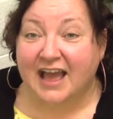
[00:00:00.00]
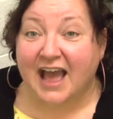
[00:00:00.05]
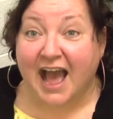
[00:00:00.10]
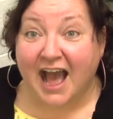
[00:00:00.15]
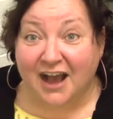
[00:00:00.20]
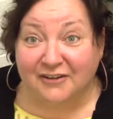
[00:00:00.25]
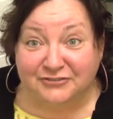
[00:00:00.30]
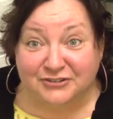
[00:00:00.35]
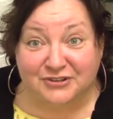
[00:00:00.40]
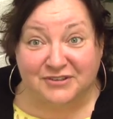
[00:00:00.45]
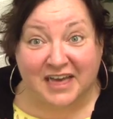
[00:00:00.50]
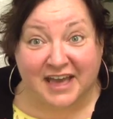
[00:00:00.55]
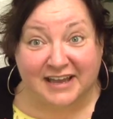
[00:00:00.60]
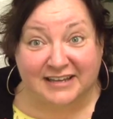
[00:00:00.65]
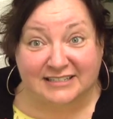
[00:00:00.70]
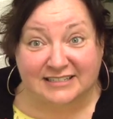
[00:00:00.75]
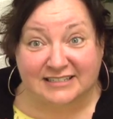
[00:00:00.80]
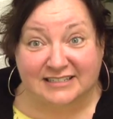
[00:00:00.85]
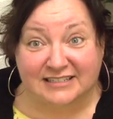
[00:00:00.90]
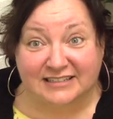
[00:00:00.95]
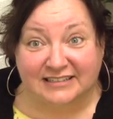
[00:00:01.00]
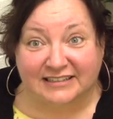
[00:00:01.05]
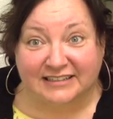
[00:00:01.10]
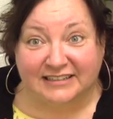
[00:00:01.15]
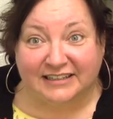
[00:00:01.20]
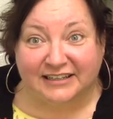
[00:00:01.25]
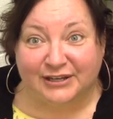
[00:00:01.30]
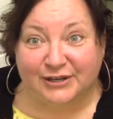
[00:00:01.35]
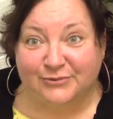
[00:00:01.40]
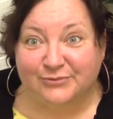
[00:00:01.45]
After that,
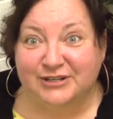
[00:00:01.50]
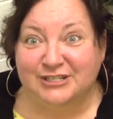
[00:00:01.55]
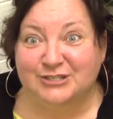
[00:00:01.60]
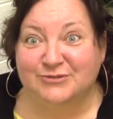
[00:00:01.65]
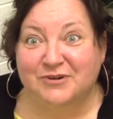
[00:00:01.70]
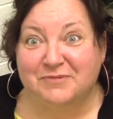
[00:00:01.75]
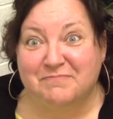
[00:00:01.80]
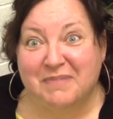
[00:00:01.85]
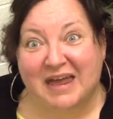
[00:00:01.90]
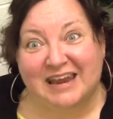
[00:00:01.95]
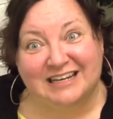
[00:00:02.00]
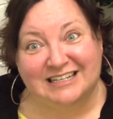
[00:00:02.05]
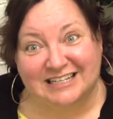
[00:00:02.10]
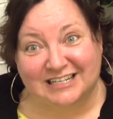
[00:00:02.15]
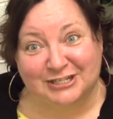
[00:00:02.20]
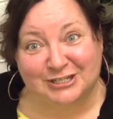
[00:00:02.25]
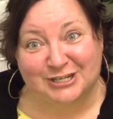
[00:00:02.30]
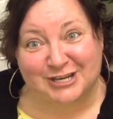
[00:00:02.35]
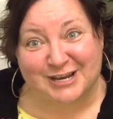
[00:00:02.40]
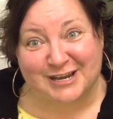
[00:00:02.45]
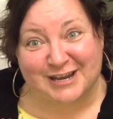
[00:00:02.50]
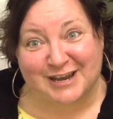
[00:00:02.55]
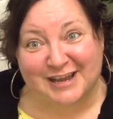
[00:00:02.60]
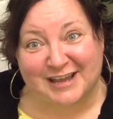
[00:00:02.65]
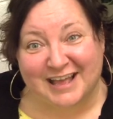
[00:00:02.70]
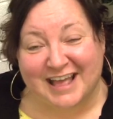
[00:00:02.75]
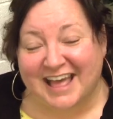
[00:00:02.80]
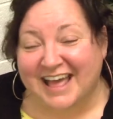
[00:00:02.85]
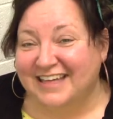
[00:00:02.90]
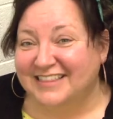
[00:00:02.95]
we do a benediction.
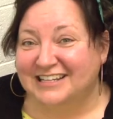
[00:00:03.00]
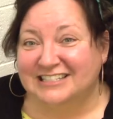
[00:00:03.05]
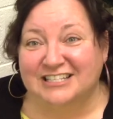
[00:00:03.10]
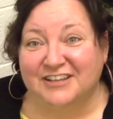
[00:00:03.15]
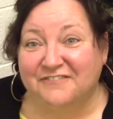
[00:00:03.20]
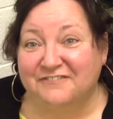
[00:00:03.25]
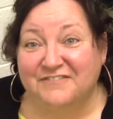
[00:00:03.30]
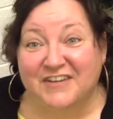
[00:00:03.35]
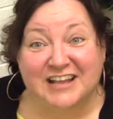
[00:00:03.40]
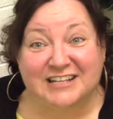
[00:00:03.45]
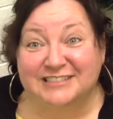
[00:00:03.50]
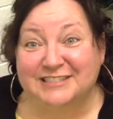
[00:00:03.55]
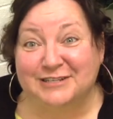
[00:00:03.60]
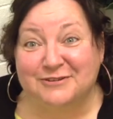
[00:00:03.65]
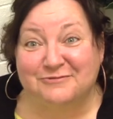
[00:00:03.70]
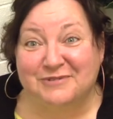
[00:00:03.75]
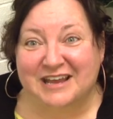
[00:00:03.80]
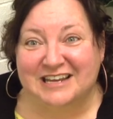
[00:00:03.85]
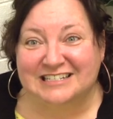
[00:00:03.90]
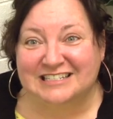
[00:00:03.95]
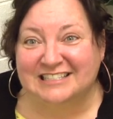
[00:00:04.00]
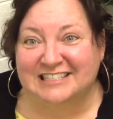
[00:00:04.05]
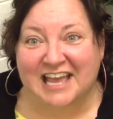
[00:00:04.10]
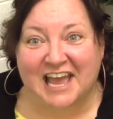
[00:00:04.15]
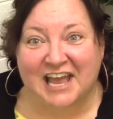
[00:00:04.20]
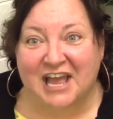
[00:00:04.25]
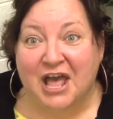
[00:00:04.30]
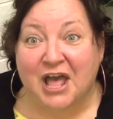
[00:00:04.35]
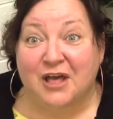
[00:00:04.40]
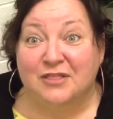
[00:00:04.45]
That's a fancy way to
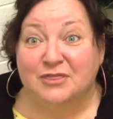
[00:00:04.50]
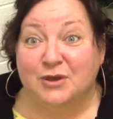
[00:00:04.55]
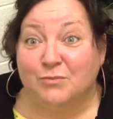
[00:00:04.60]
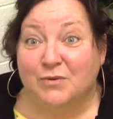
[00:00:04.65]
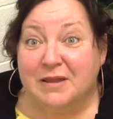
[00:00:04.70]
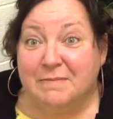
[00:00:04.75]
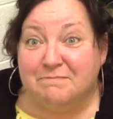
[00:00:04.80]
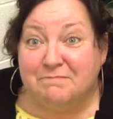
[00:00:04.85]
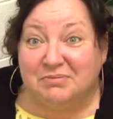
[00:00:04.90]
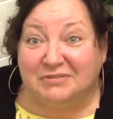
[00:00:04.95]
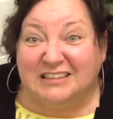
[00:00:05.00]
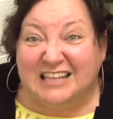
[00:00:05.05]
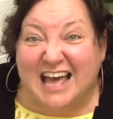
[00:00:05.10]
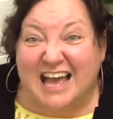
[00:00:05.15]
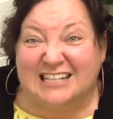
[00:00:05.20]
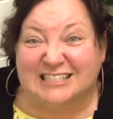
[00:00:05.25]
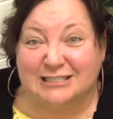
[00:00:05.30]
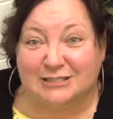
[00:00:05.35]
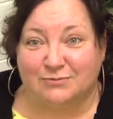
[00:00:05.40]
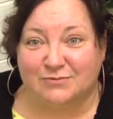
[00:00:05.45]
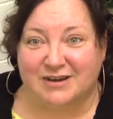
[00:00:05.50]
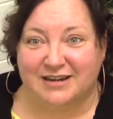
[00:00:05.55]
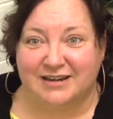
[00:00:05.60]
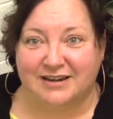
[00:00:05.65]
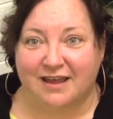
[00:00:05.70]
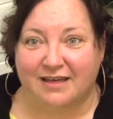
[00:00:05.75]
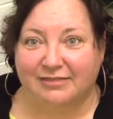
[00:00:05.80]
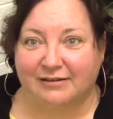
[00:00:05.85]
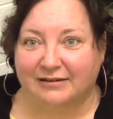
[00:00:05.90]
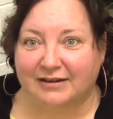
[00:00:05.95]
say that we bless one
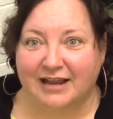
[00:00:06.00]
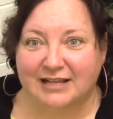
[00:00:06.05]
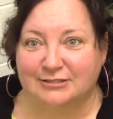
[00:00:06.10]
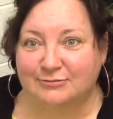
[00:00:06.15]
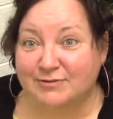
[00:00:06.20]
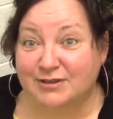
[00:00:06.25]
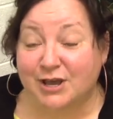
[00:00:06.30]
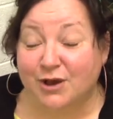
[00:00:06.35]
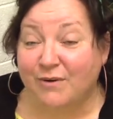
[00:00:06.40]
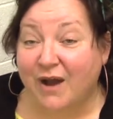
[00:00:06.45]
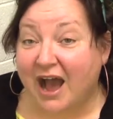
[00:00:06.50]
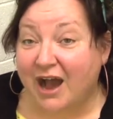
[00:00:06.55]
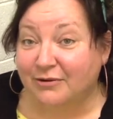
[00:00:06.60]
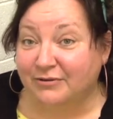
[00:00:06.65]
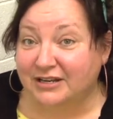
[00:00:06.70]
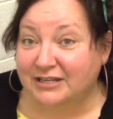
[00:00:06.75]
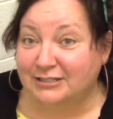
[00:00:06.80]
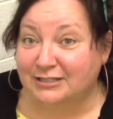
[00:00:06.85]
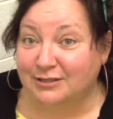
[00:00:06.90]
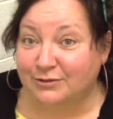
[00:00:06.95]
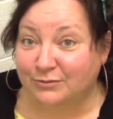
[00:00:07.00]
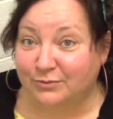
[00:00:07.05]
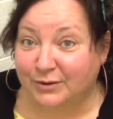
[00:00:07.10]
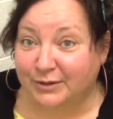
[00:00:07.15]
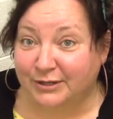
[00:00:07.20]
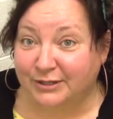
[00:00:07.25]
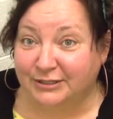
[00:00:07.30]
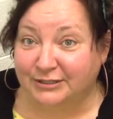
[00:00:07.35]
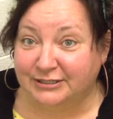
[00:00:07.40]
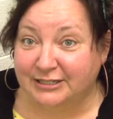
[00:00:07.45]
another as we go out into the
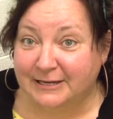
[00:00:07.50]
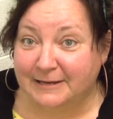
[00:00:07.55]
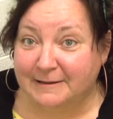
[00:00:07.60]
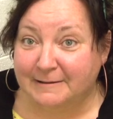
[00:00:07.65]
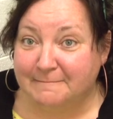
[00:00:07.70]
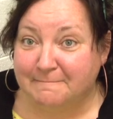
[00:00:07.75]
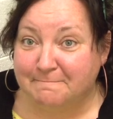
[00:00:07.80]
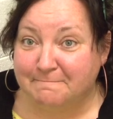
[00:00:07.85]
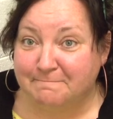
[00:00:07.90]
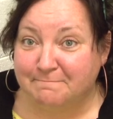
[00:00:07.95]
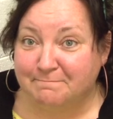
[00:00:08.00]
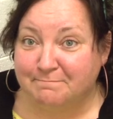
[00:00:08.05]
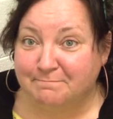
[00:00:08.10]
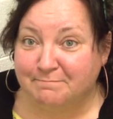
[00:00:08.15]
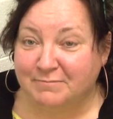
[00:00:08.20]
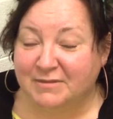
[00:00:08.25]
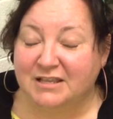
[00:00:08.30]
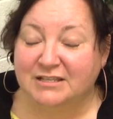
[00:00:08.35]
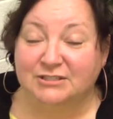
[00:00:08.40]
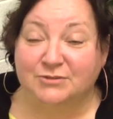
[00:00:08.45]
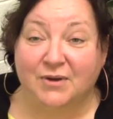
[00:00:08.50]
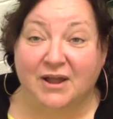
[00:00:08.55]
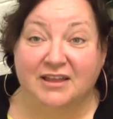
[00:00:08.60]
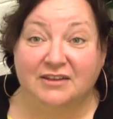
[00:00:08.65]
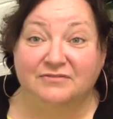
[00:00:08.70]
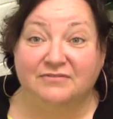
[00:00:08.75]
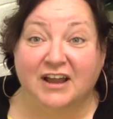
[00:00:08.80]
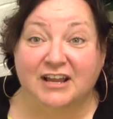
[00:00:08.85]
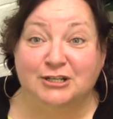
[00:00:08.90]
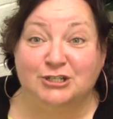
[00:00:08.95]
world. So I
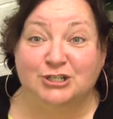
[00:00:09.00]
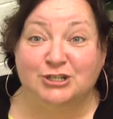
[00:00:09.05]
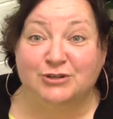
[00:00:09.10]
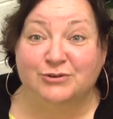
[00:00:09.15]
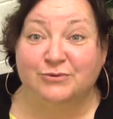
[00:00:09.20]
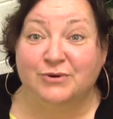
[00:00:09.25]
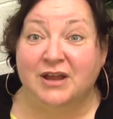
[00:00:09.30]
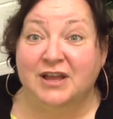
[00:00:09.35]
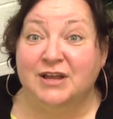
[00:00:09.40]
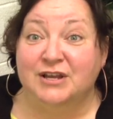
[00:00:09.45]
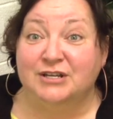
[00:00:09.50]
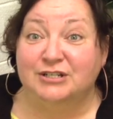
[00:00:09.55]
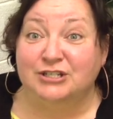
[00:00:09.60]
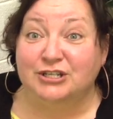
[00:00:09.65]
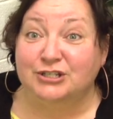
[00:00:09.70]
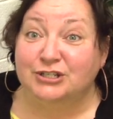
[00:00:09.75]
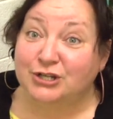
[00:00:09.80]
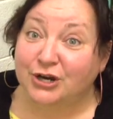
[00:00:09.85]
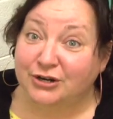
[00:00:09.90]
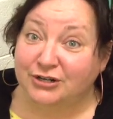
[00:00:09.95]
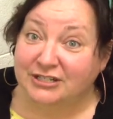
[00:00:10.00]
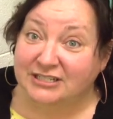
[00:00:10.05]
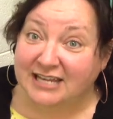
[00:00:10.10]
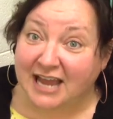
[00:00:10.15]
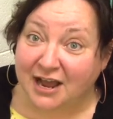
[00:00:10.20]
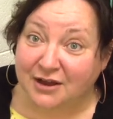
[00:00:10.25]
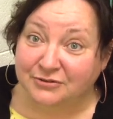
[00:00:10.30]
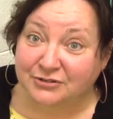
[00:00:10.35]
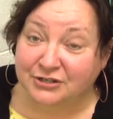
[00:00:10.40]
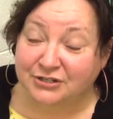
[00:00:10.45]
invite you to turn
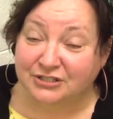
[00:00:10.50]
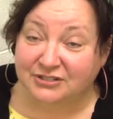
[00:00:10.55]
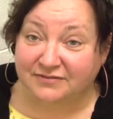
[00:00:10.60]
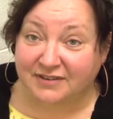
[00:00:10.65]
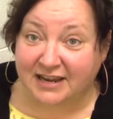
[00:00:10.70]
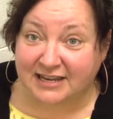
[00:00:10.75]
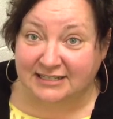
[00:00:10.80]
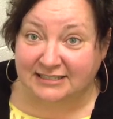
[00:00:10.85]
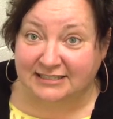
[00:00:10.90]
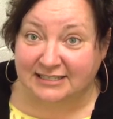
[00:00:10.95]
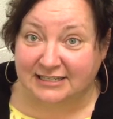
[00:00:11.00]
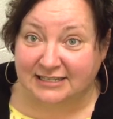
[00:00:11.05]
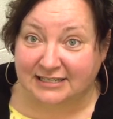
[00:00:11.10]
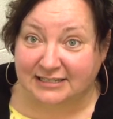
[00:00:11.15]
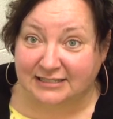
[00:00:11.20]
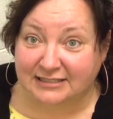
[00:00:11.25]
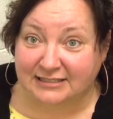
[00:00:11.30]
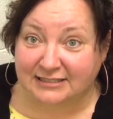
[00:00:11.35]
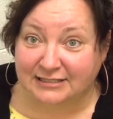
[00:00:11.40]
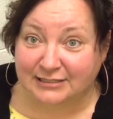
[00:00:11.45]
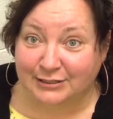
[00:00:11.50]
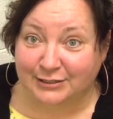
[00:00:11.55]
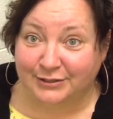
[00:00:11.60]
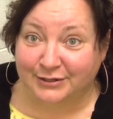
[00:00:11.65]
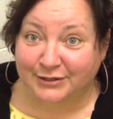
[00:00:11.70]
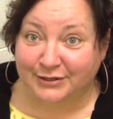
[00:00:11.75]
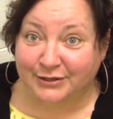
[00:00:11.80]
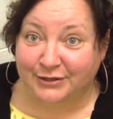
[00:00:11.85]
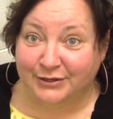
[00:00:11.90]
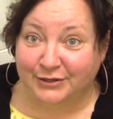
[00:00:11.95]
down your devices,
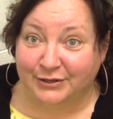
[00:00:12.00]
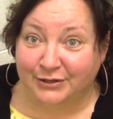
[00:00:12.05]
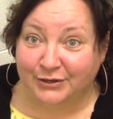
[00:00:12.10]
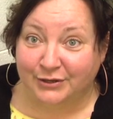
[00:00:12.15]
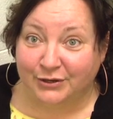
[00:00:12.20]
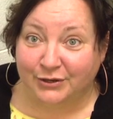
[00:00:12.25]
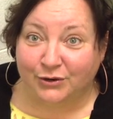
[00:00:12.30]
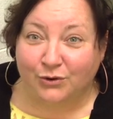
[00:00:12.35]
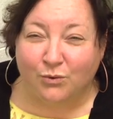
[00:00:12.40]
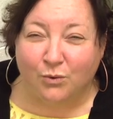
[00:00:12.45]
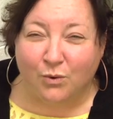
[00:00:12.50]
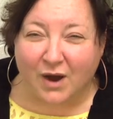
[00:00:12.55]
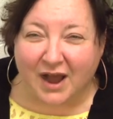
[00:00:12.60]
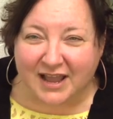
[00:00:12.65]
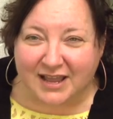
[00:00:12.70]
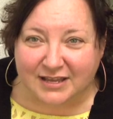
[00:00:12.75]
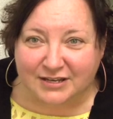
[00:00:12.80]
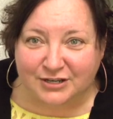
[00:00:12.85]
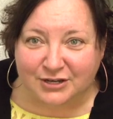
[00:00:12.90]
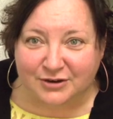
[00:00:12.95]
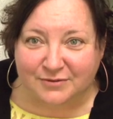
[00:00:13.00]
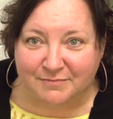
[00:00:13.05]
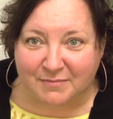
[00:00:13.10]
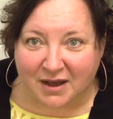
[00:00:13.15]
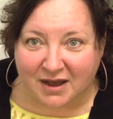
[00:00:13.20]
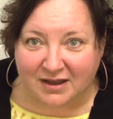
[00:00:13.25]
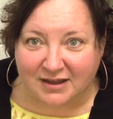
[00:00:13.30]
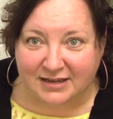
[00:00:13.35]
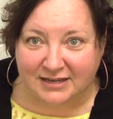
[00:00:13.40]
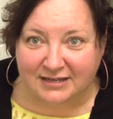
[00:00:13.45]
quiet your
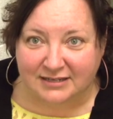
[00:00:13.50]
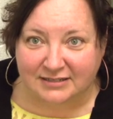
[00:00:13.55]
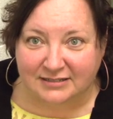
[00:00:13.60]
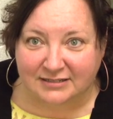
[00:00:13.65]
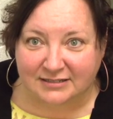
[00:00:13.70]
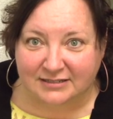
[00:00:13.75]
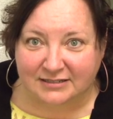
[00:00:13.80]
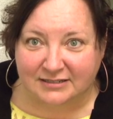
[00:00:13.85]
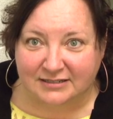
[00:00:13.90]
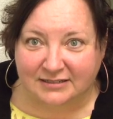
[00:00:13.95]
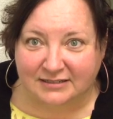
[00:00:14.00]
mind,